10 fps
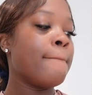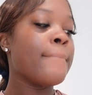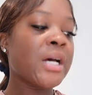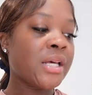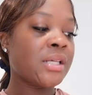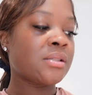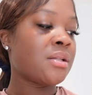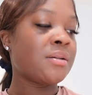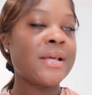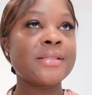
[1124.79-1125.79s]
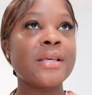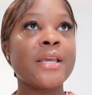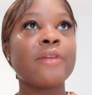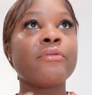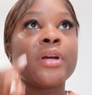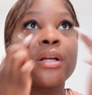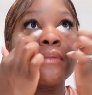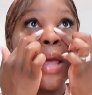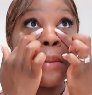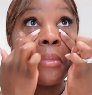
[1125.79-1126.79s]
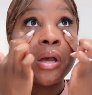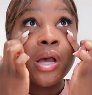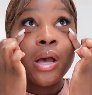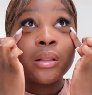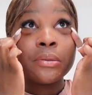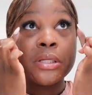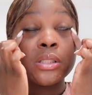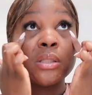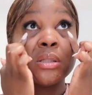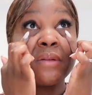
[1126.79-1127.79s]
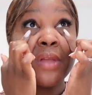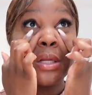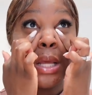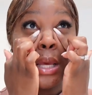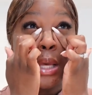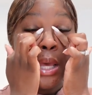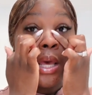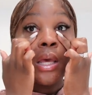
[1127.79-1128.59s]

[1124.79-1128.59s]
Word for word: but it still doesn't get rid of like my hollowness and stuff like that.